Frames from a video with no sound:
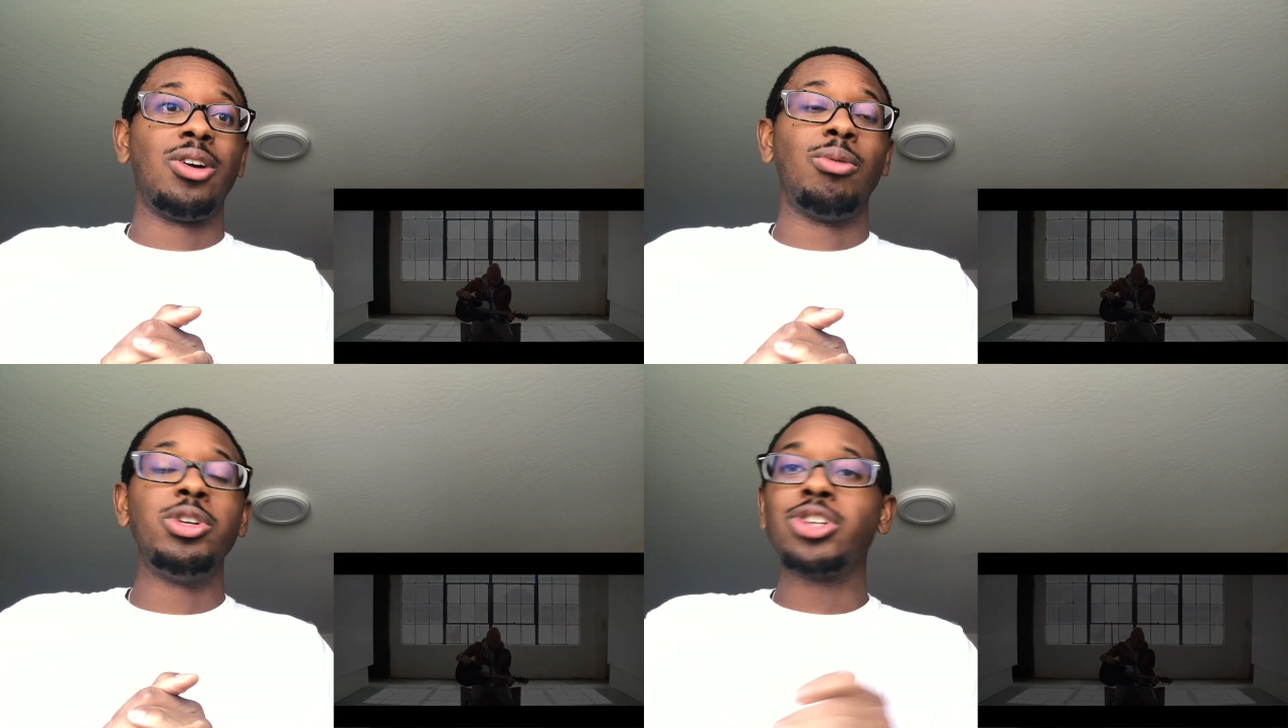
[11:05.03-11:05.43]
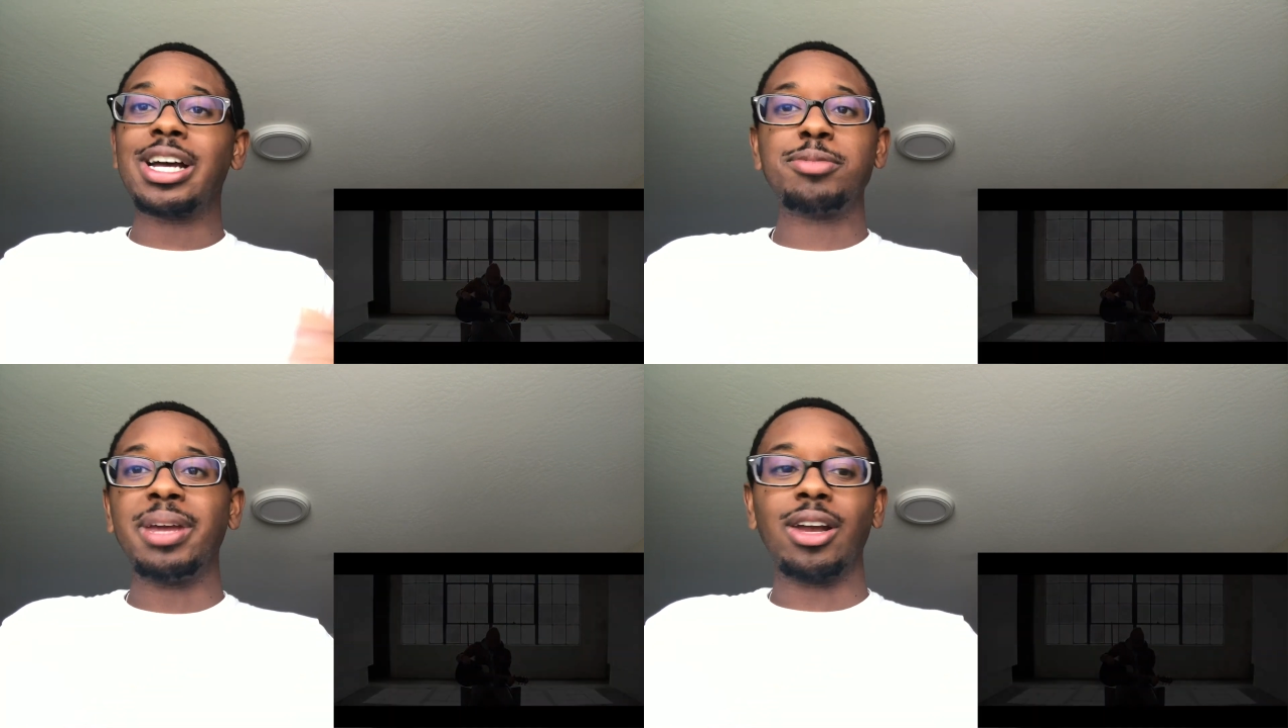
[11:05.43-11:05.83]
Would you
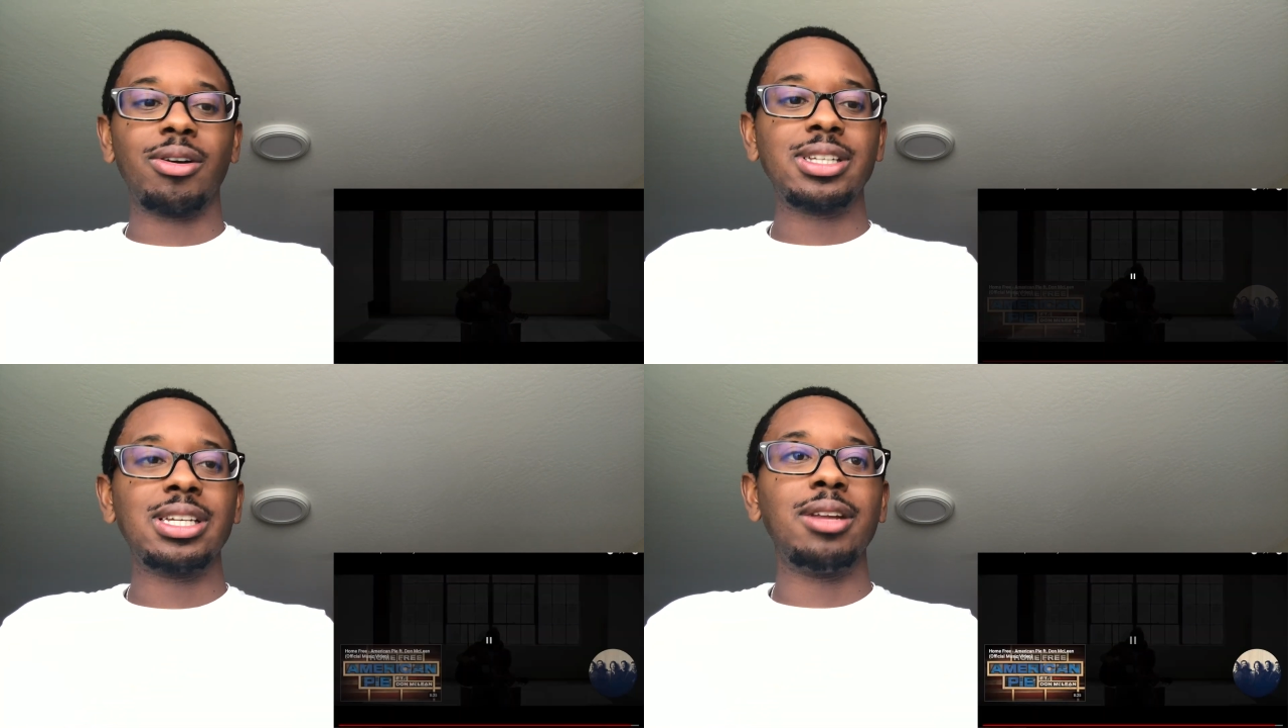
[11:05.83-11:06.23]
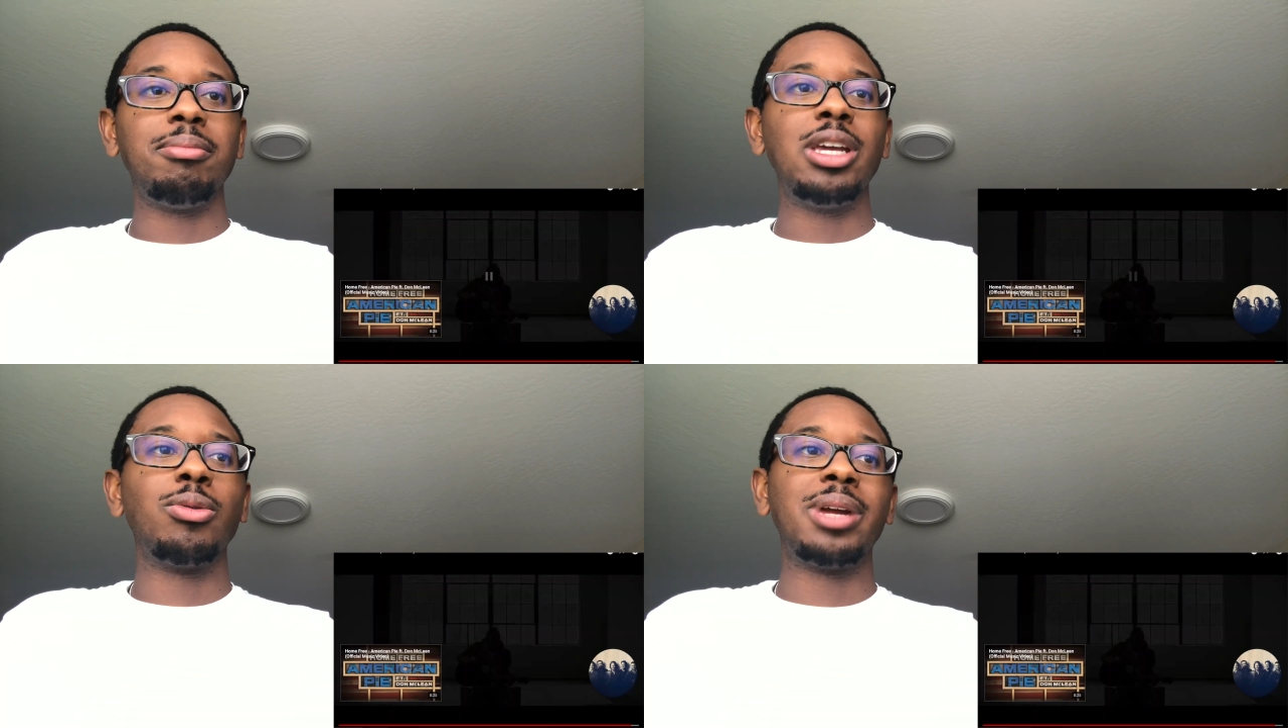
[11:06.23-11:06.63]
guys be interested in
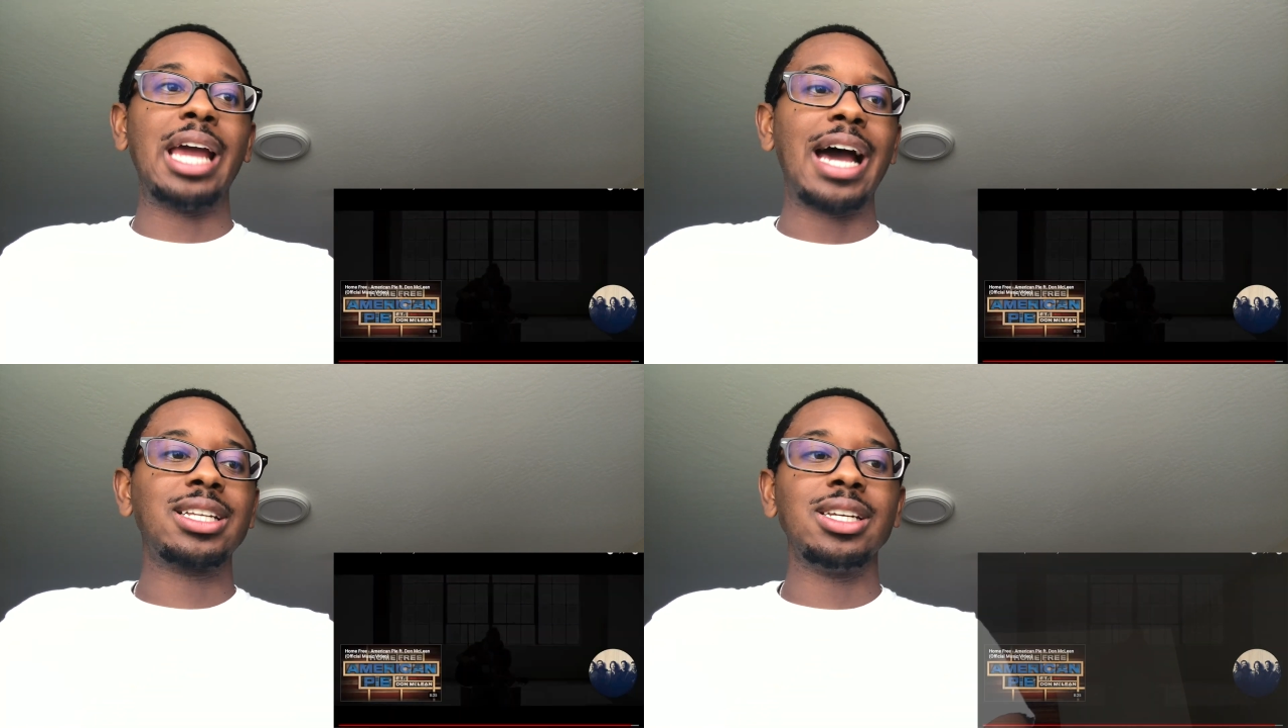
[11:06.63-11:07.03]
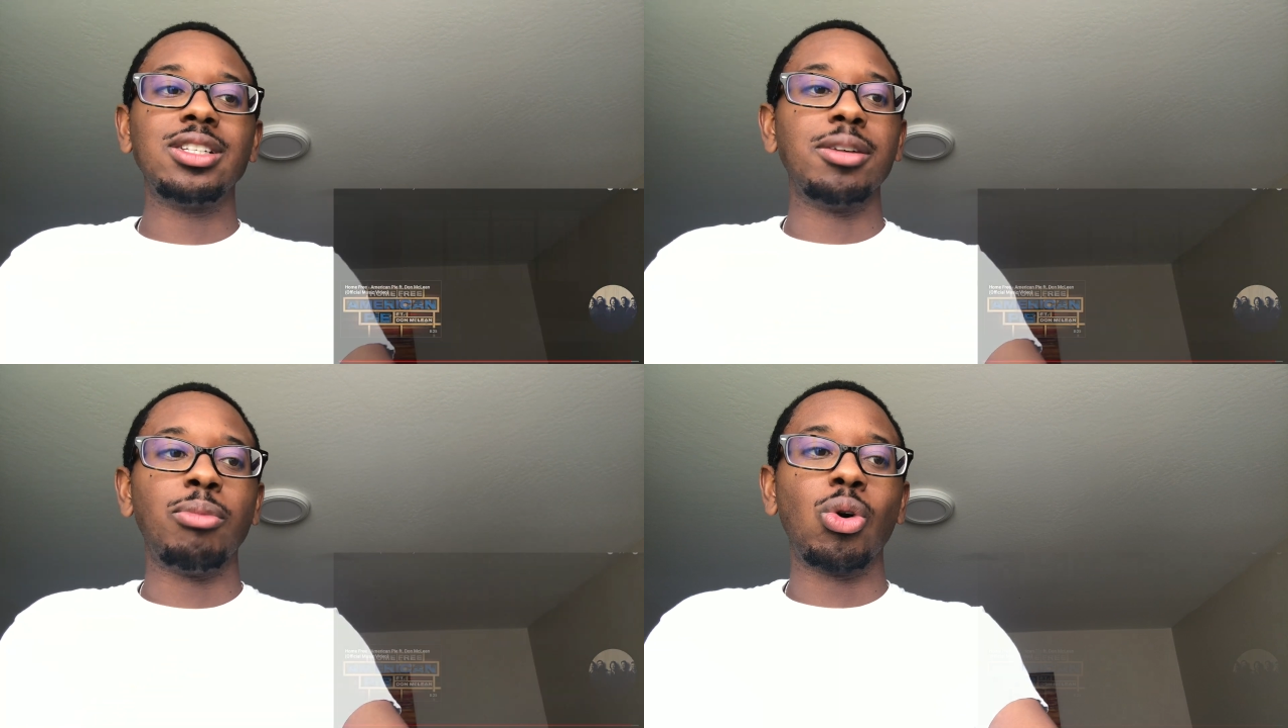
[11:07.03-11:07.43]
me reacting
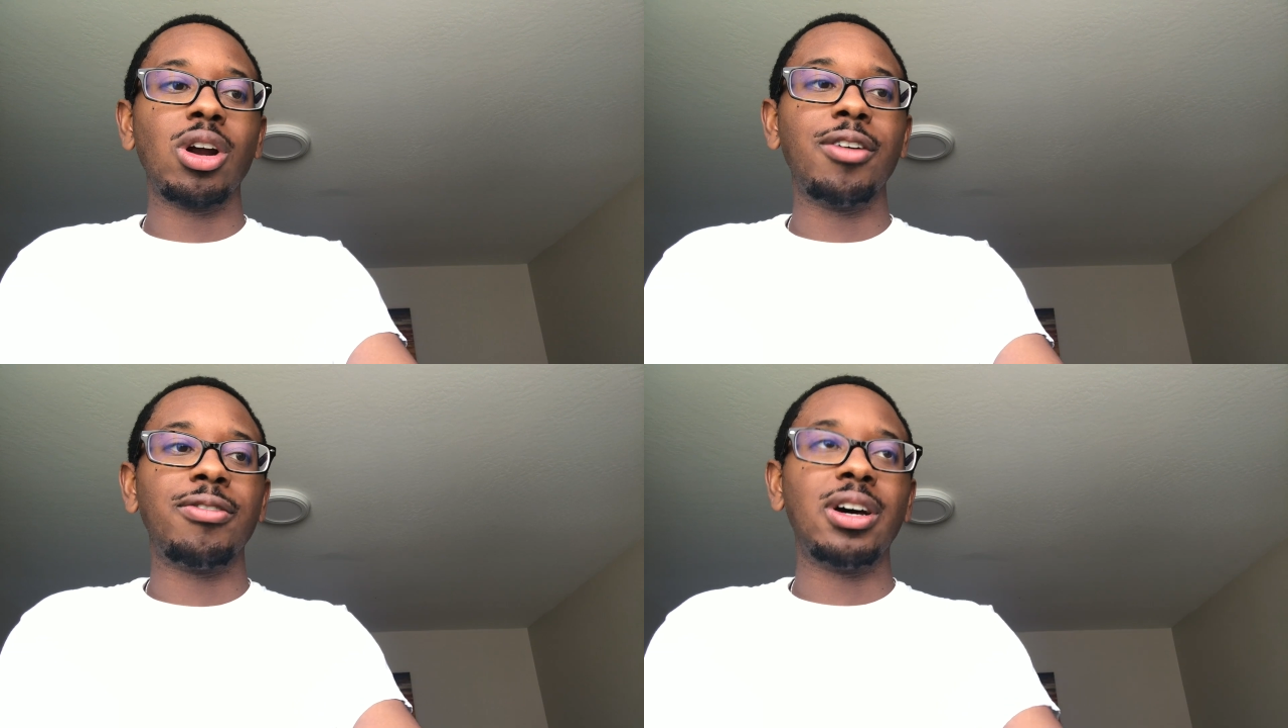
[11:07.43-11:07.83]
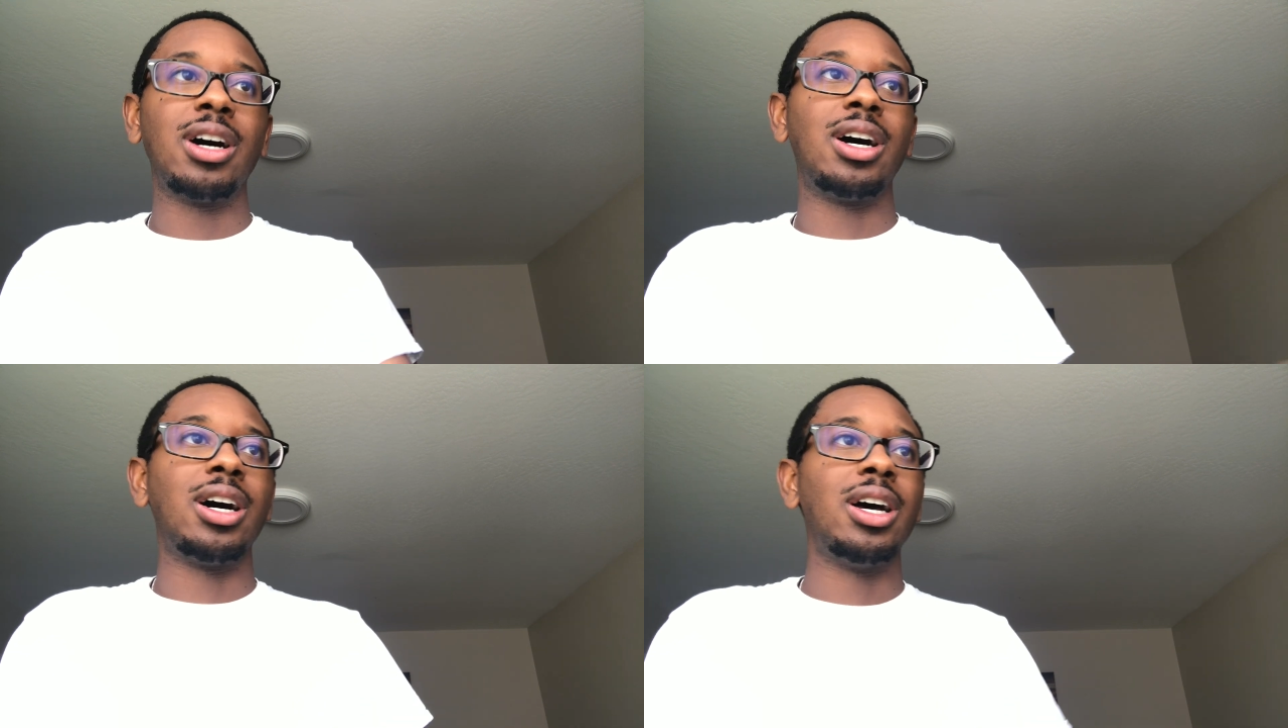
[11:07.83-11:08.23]
to more of
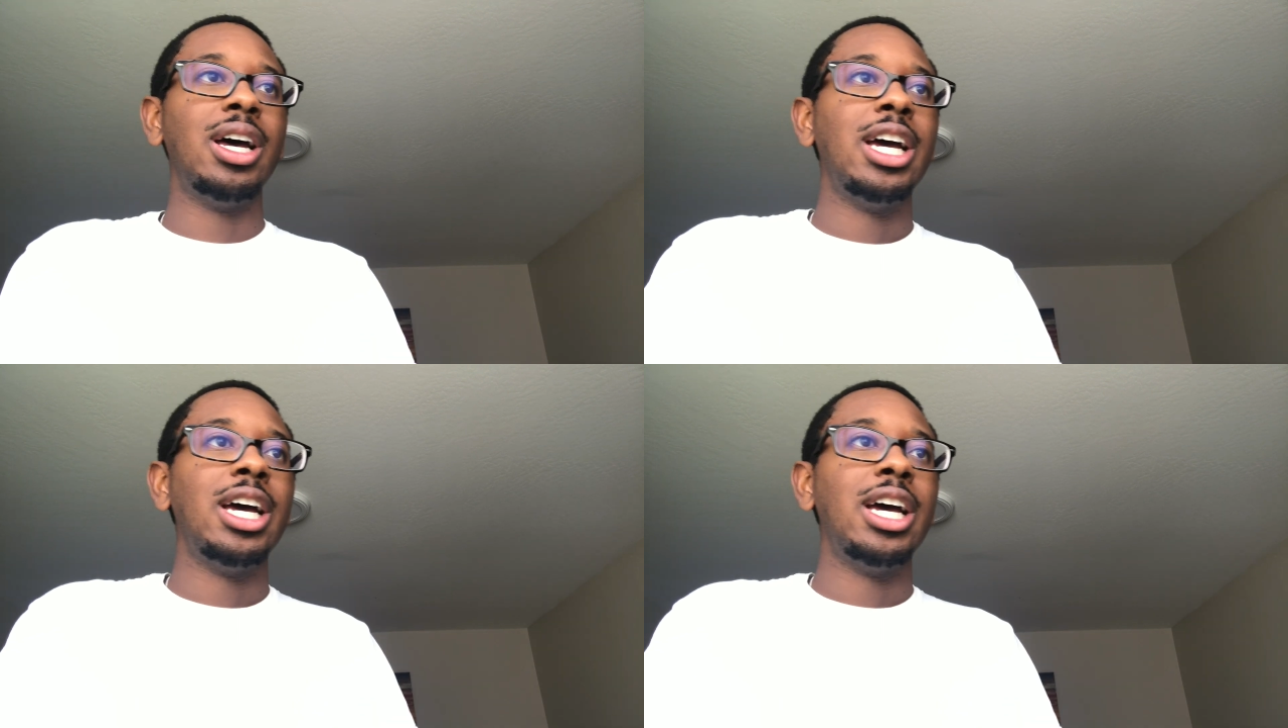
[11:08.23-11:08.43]
uh,